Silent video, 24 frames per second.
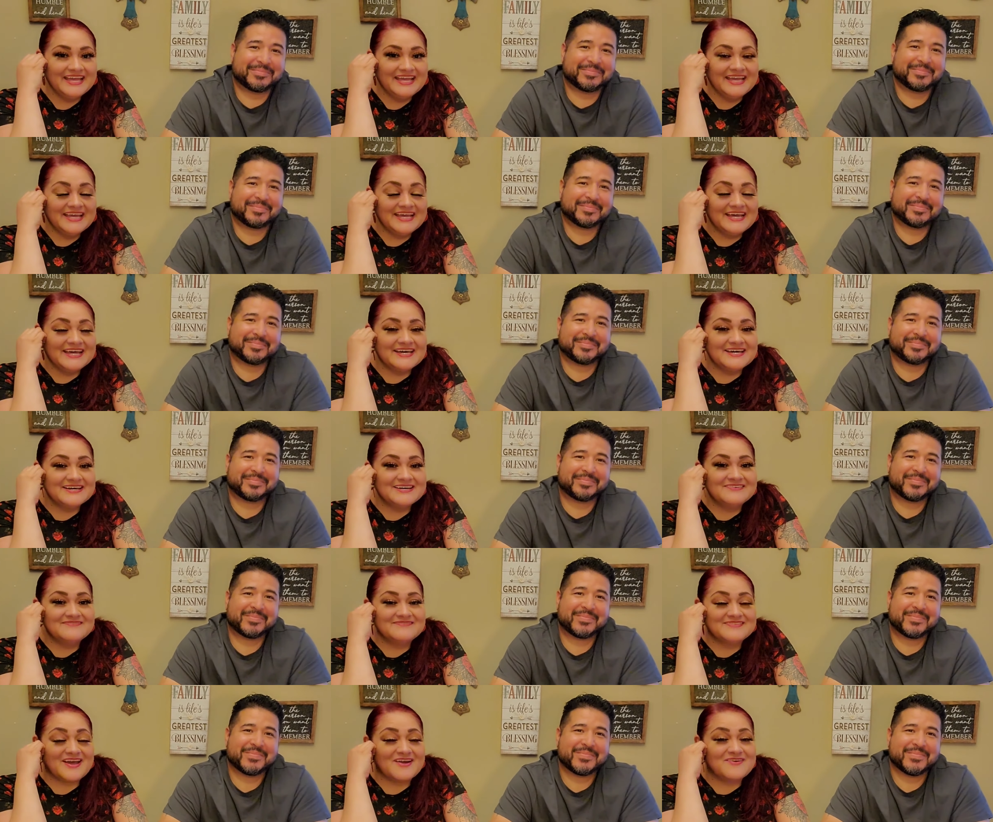Speaker 1: Yeah.
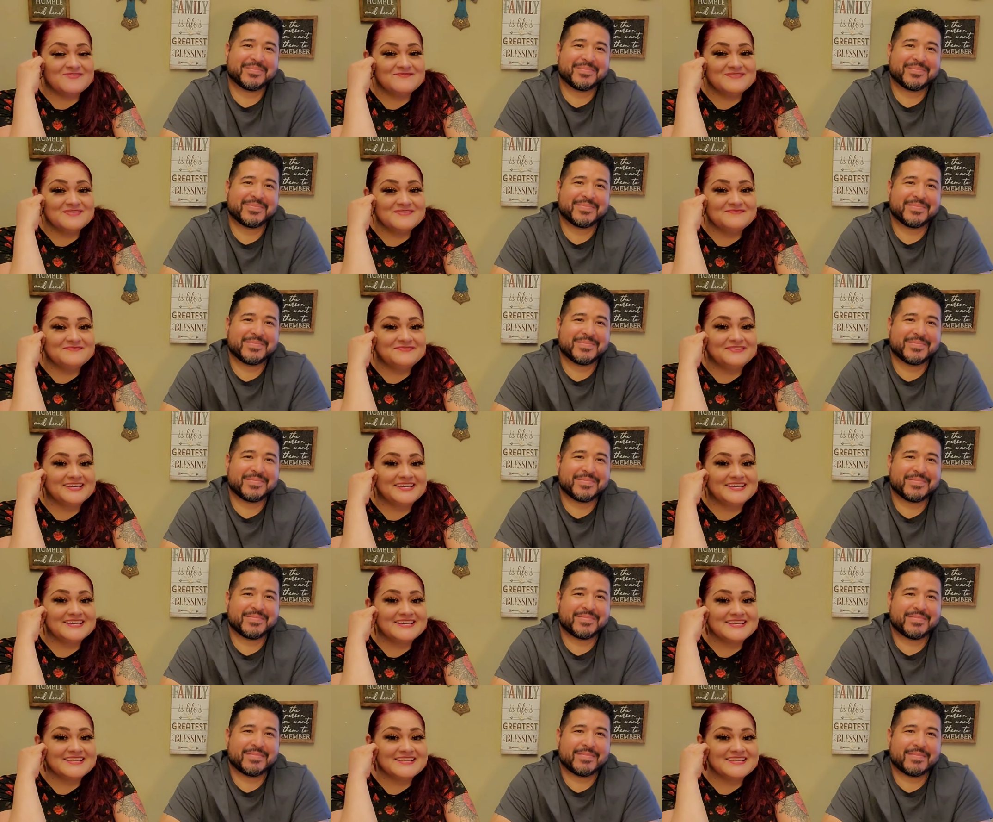um, that would be
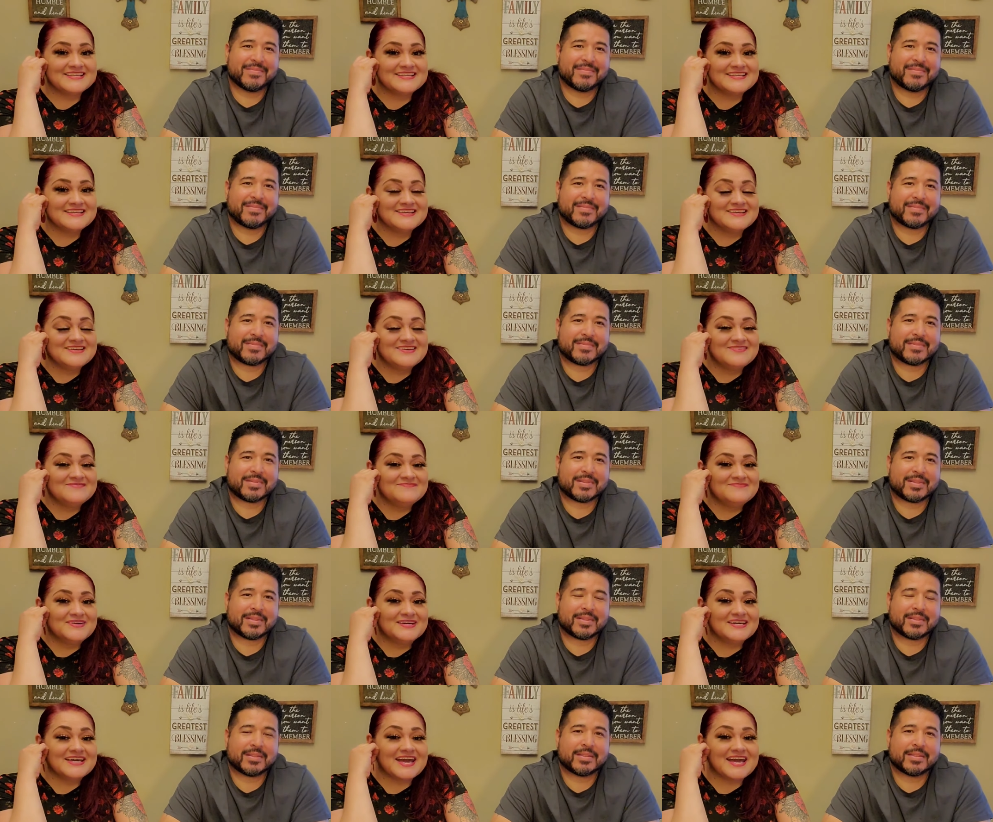fun.
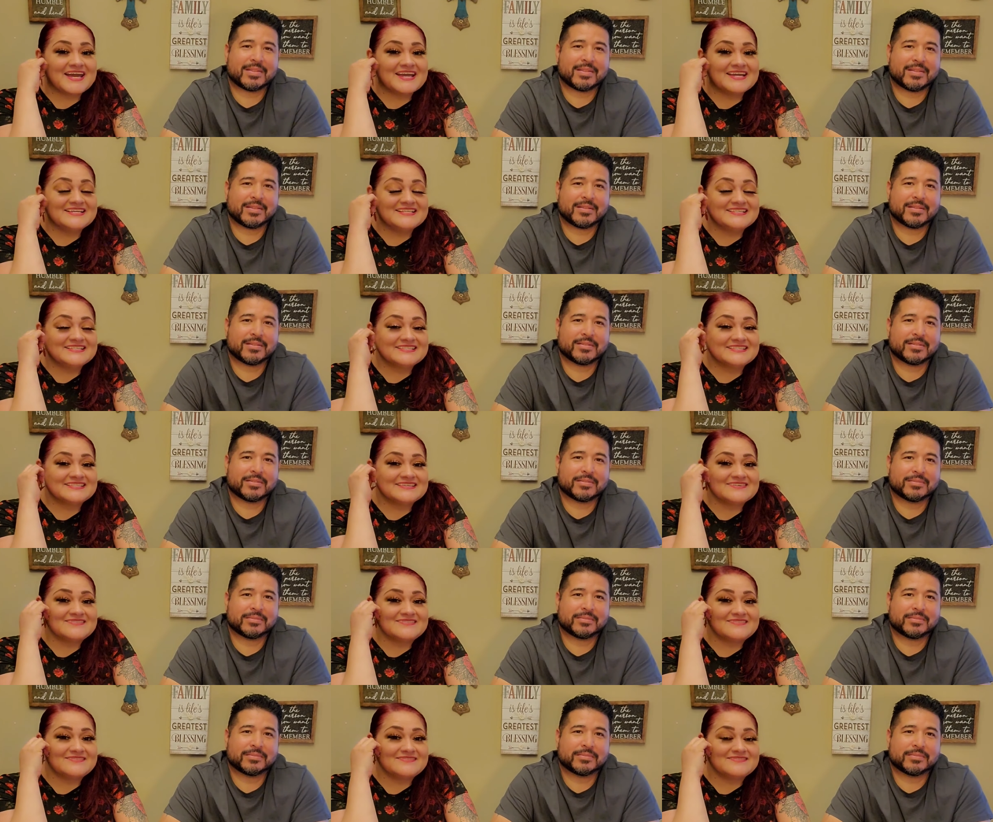But guys,
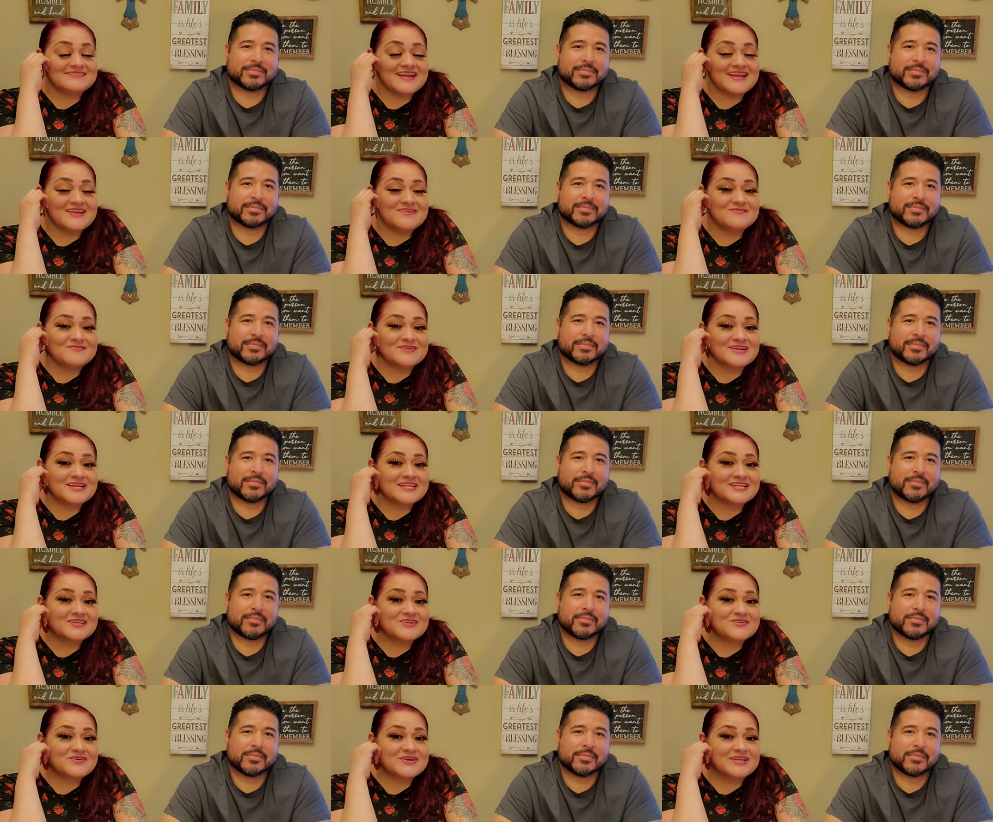all right, we're going to
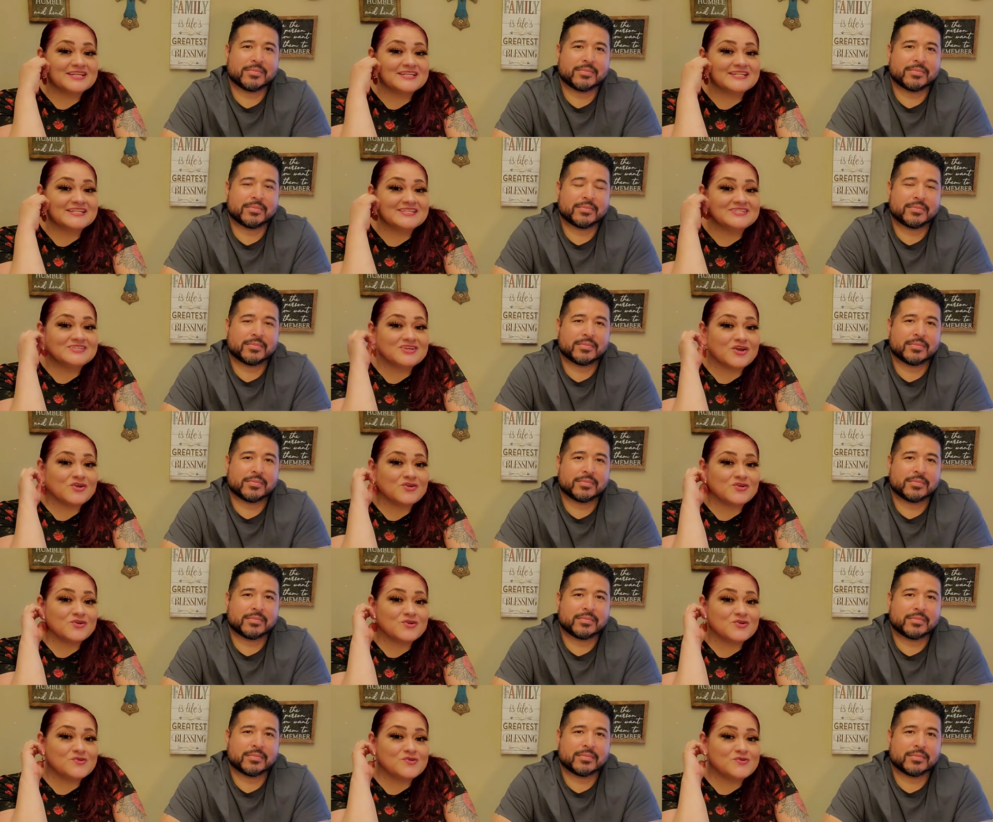go ahead and
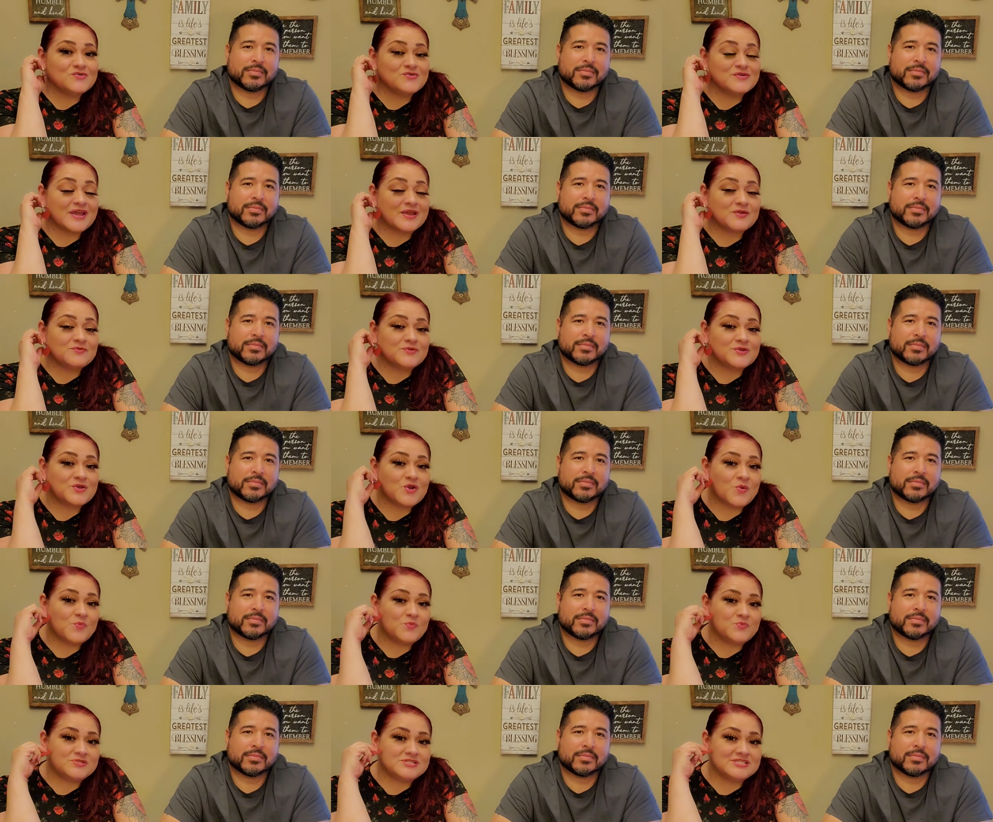chaco and we
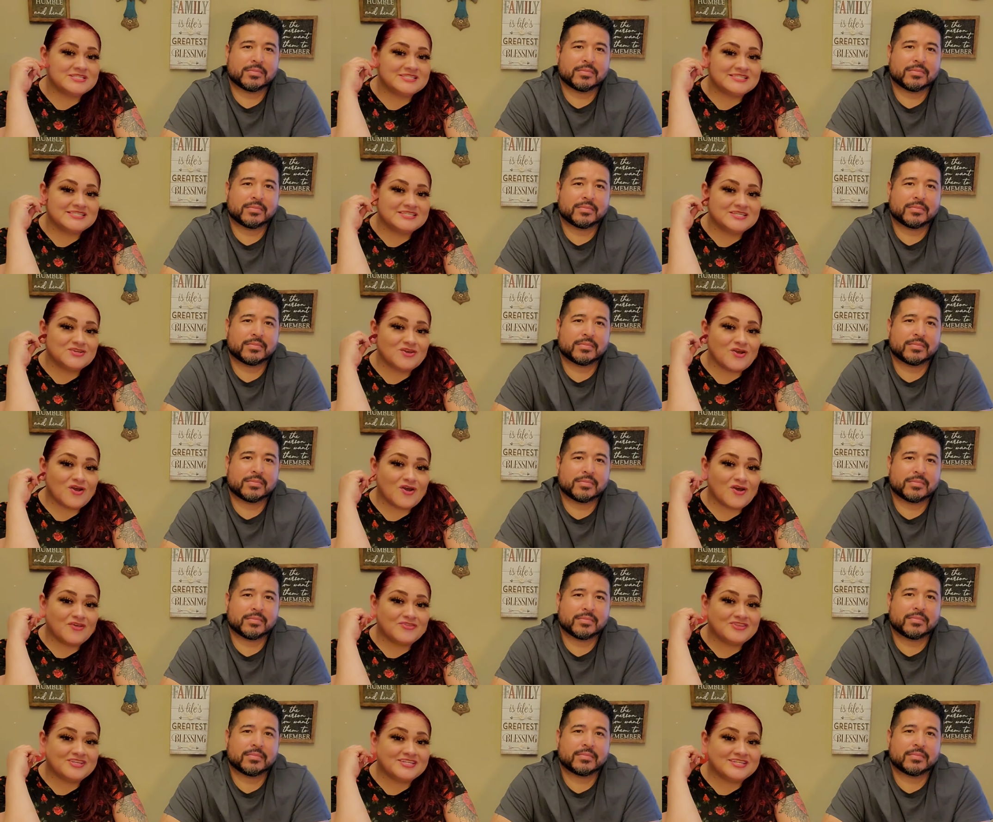hope to see y'all
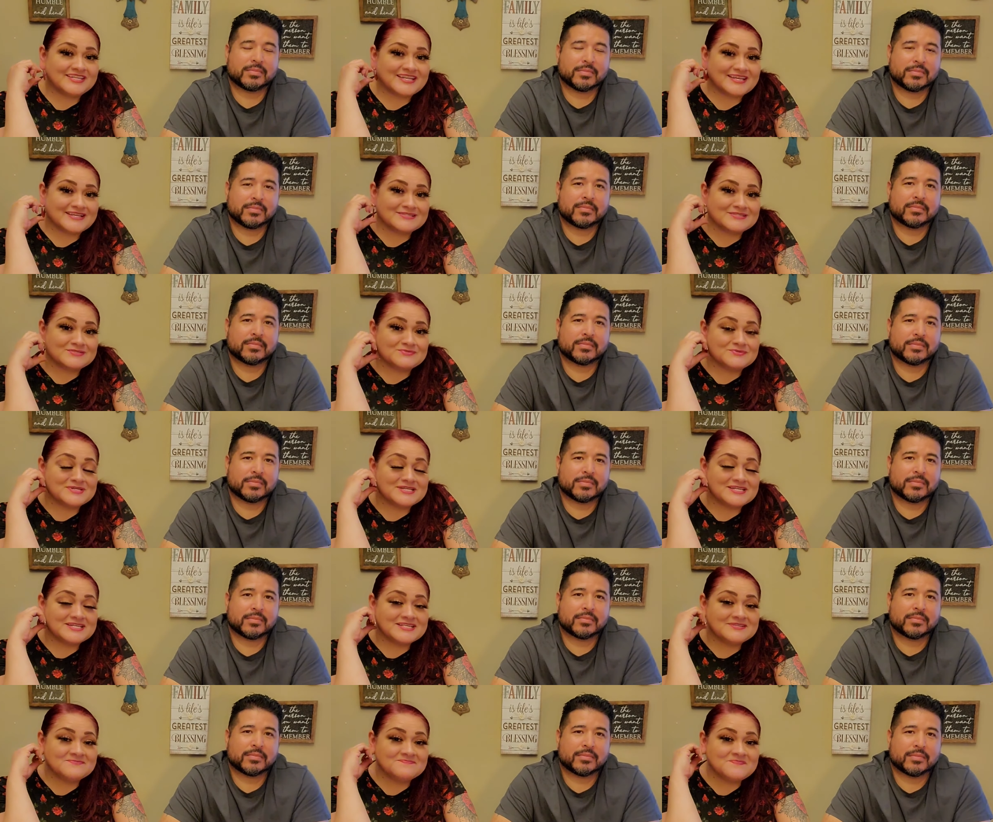on the next
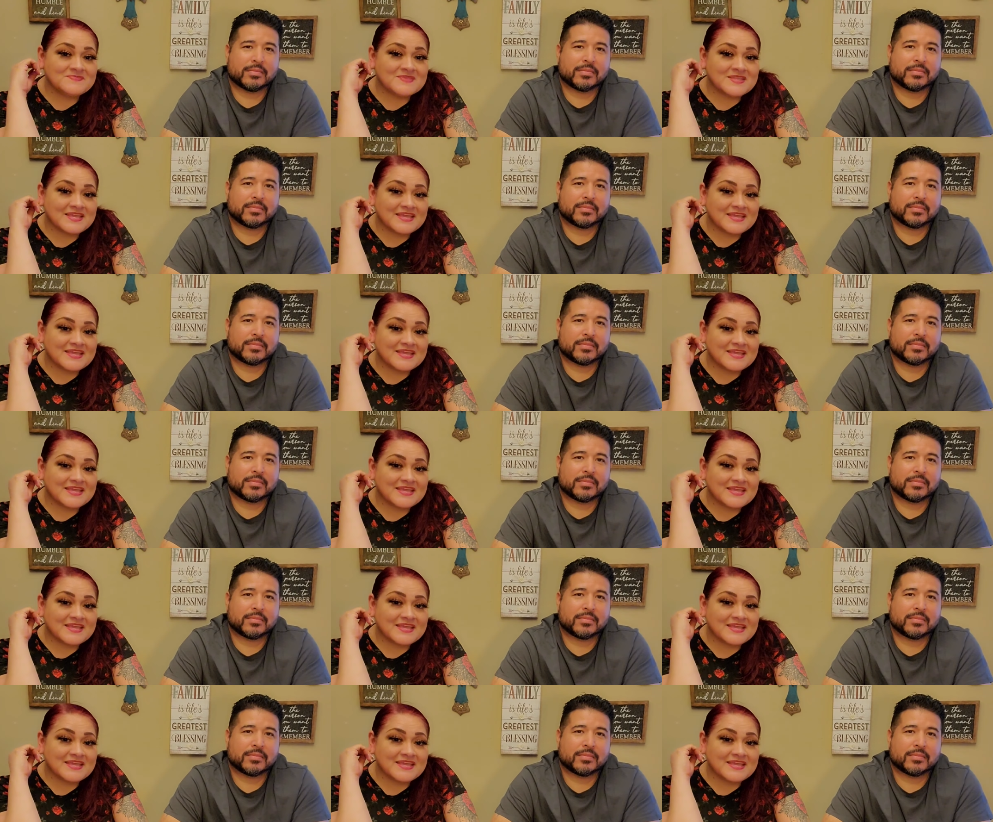one.